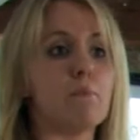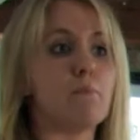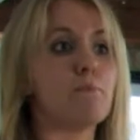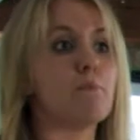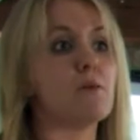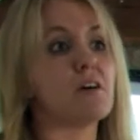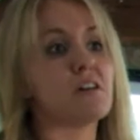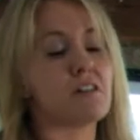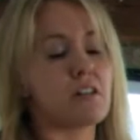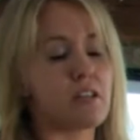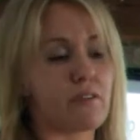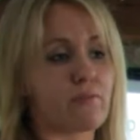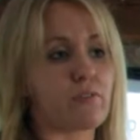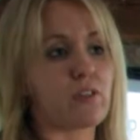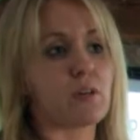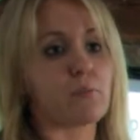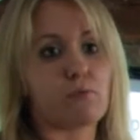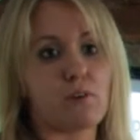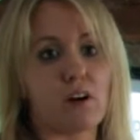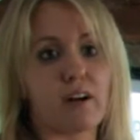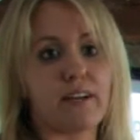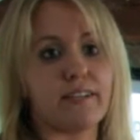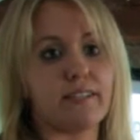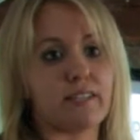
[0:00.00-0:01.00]
but if the
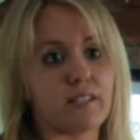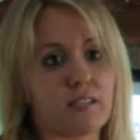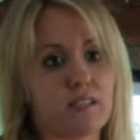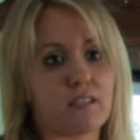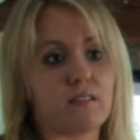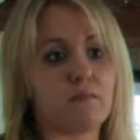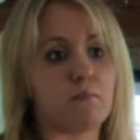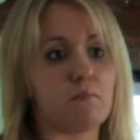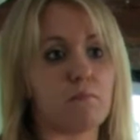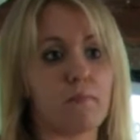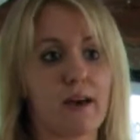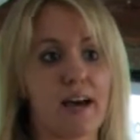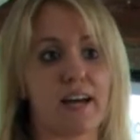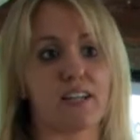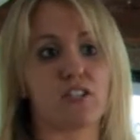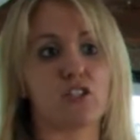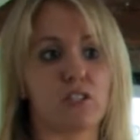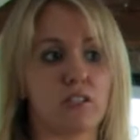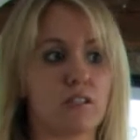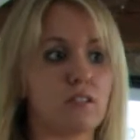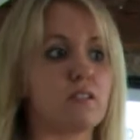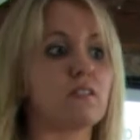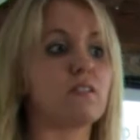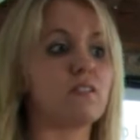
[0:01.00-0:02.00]
price
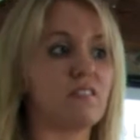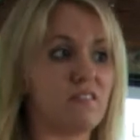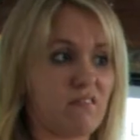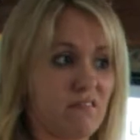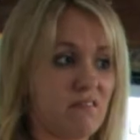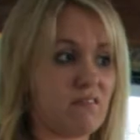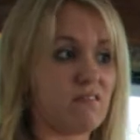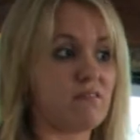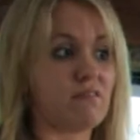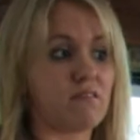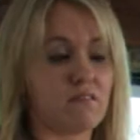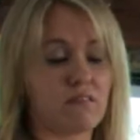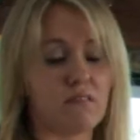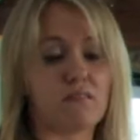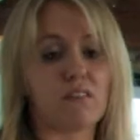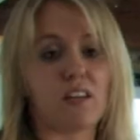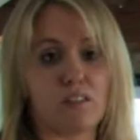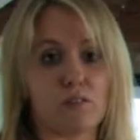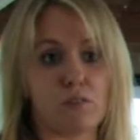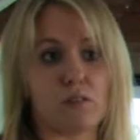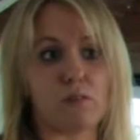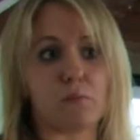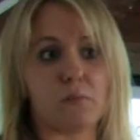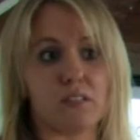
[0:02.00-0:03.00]
matches,
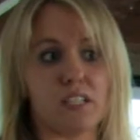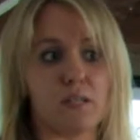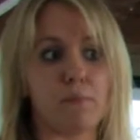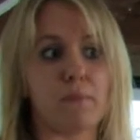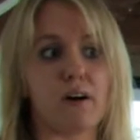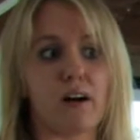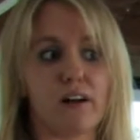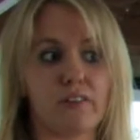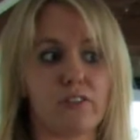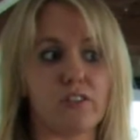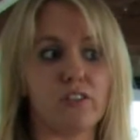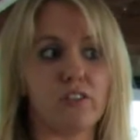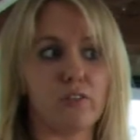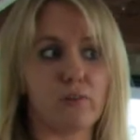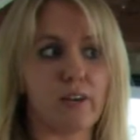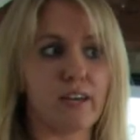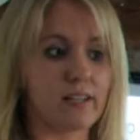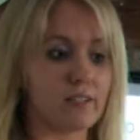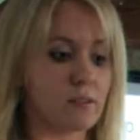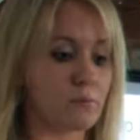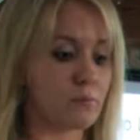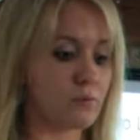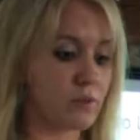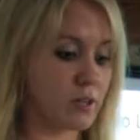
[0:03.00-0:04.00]
they normally buy the
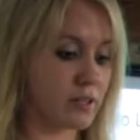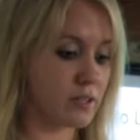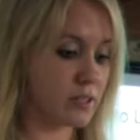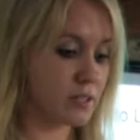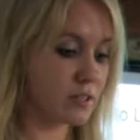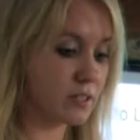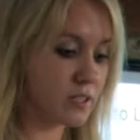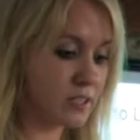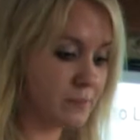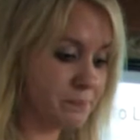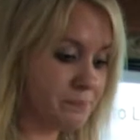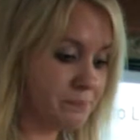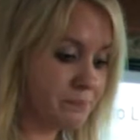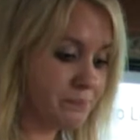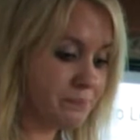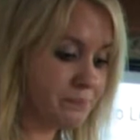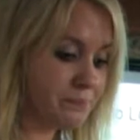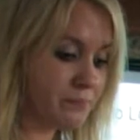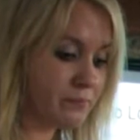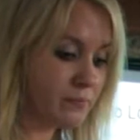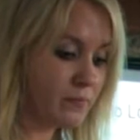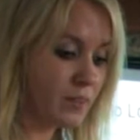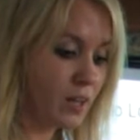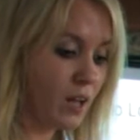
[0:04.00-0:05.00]
Ugandan product.
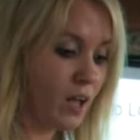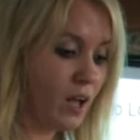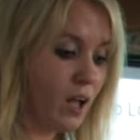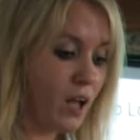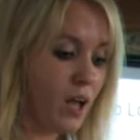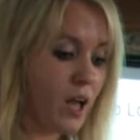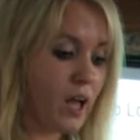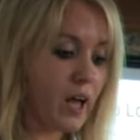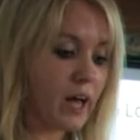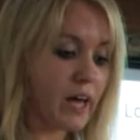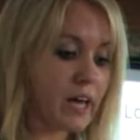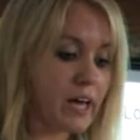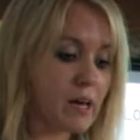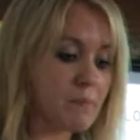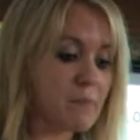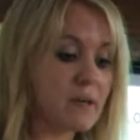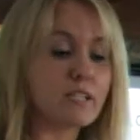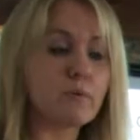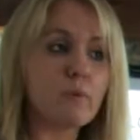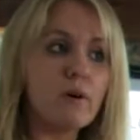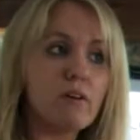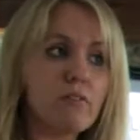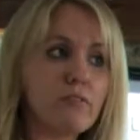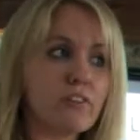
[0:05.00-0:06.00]

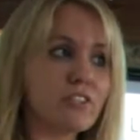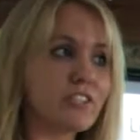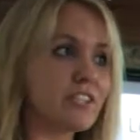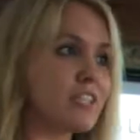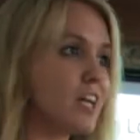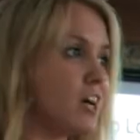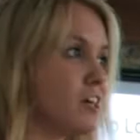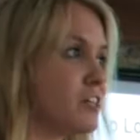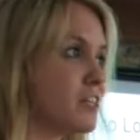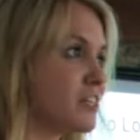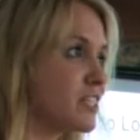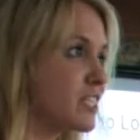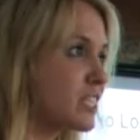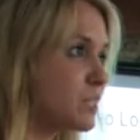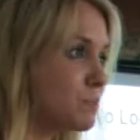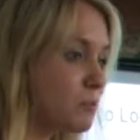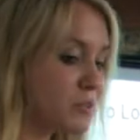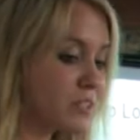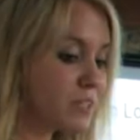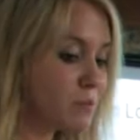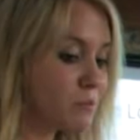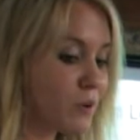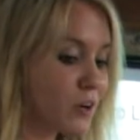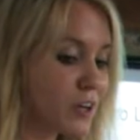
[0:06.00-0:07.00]
As well, there's an
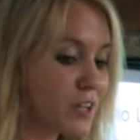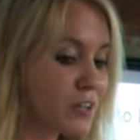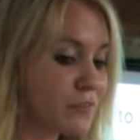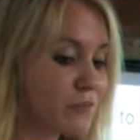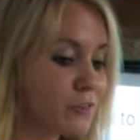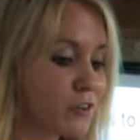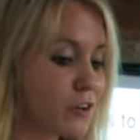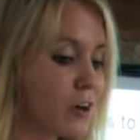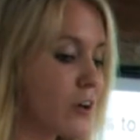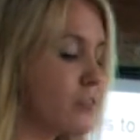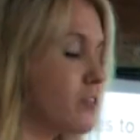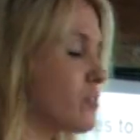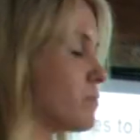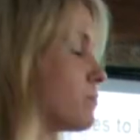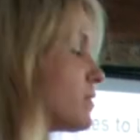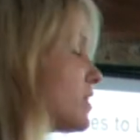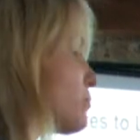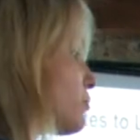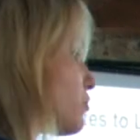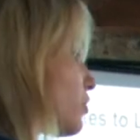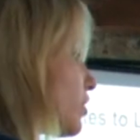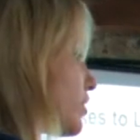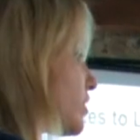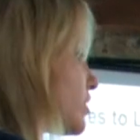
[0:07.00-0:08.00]
unexploited market for other bee
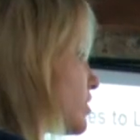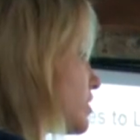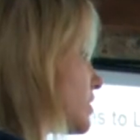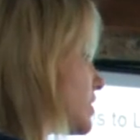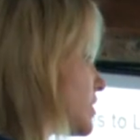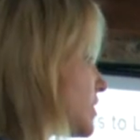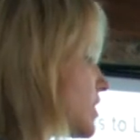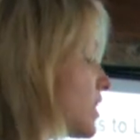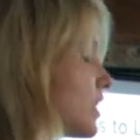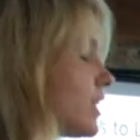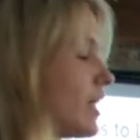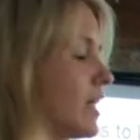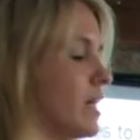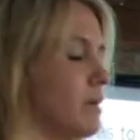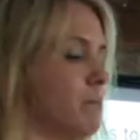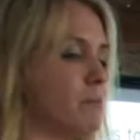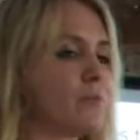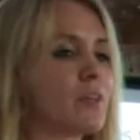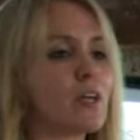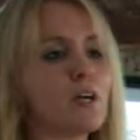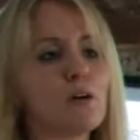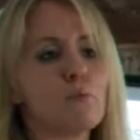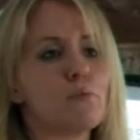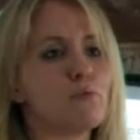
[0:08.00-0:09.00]
products,
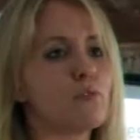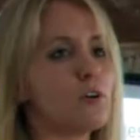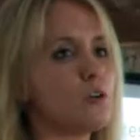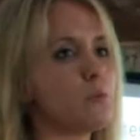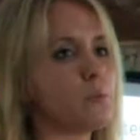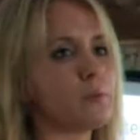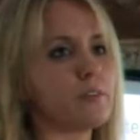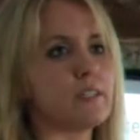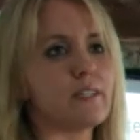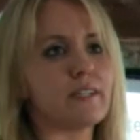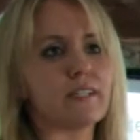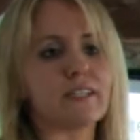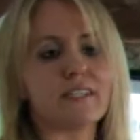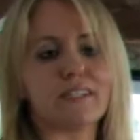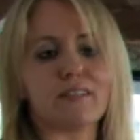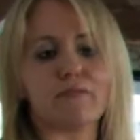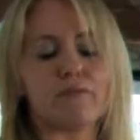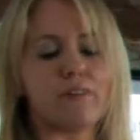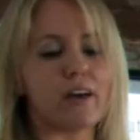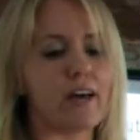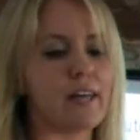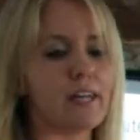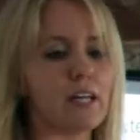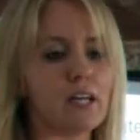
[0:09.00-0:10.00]
propolis,
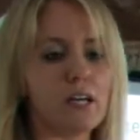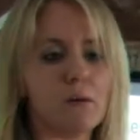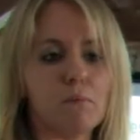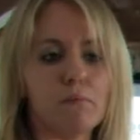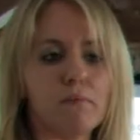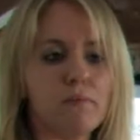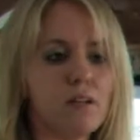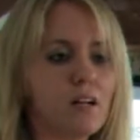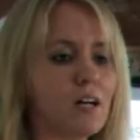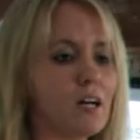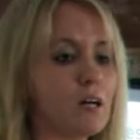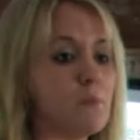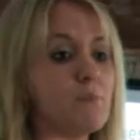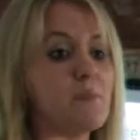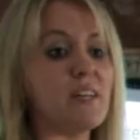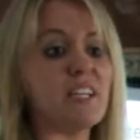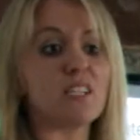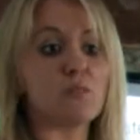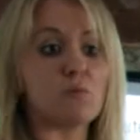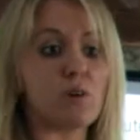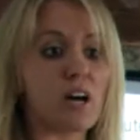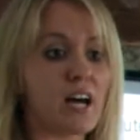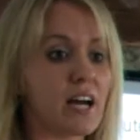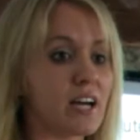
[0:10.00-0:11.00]
venom,
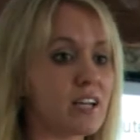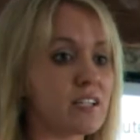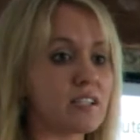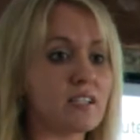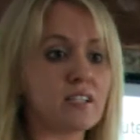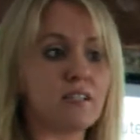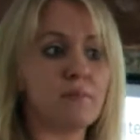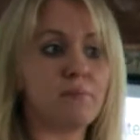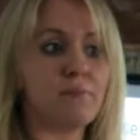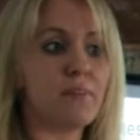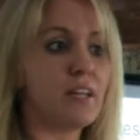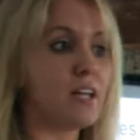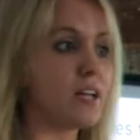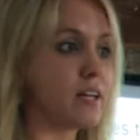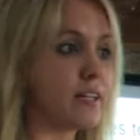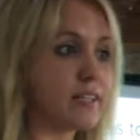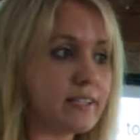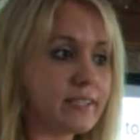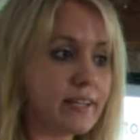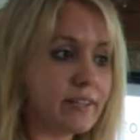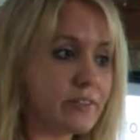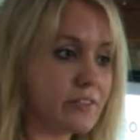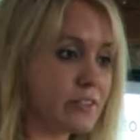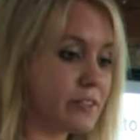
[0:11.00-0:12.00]
beeswax,
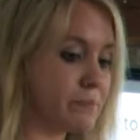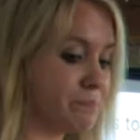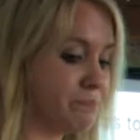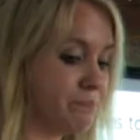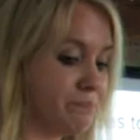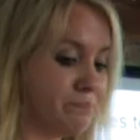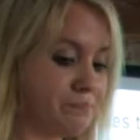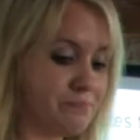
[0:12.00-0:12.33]
etc.